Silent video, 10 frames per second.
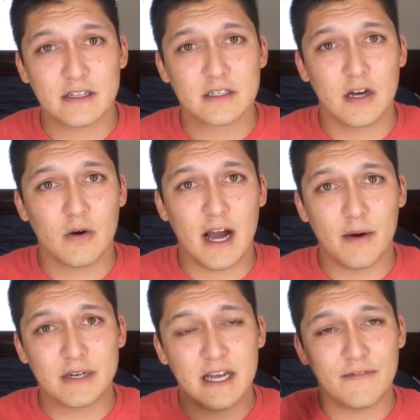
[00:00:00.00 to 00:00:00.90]
So I
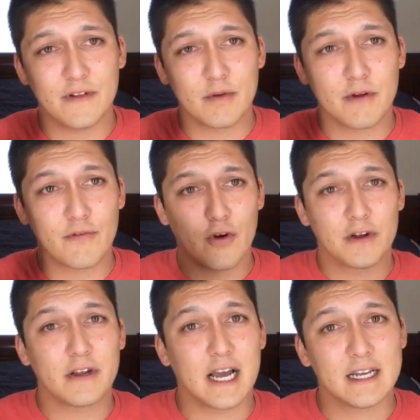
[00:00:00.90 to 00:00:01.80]
would definitely refer
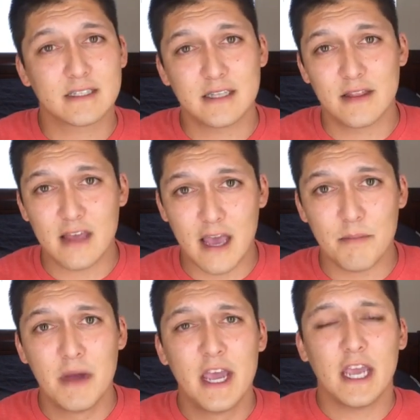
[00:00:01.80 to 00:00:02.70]
you guys to them